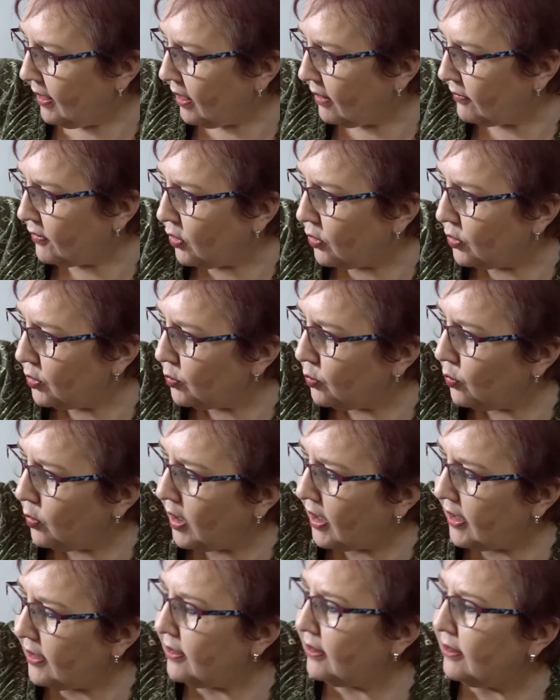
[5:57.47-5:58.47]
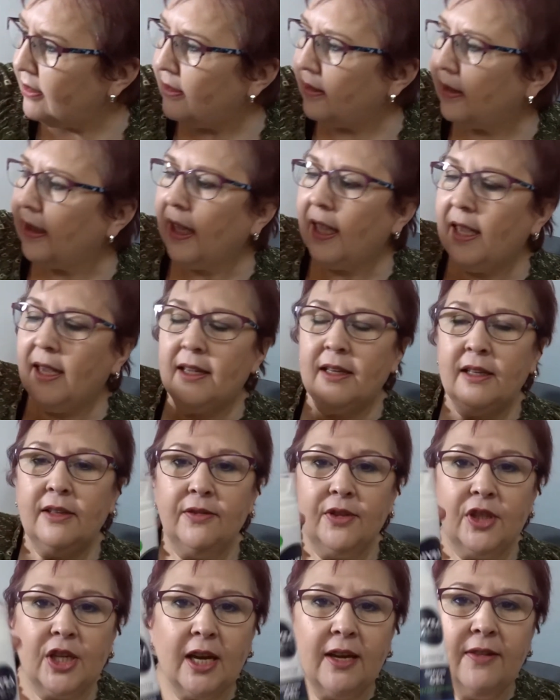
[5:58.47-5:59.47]
I've got one can
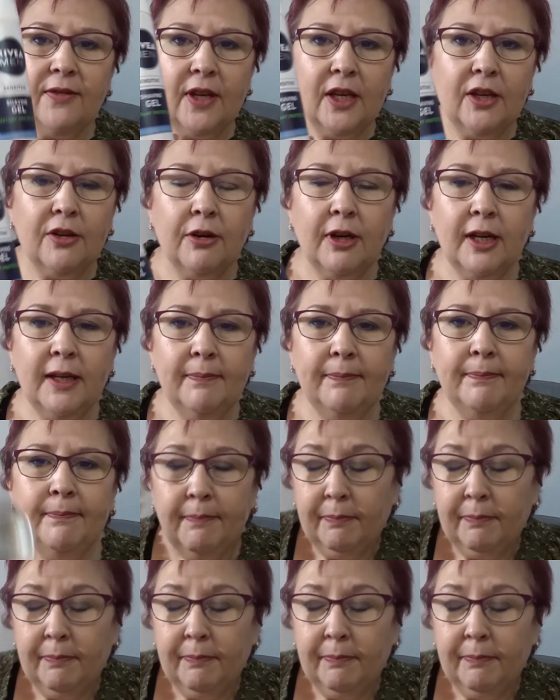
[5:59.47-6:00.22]
of shaving cream,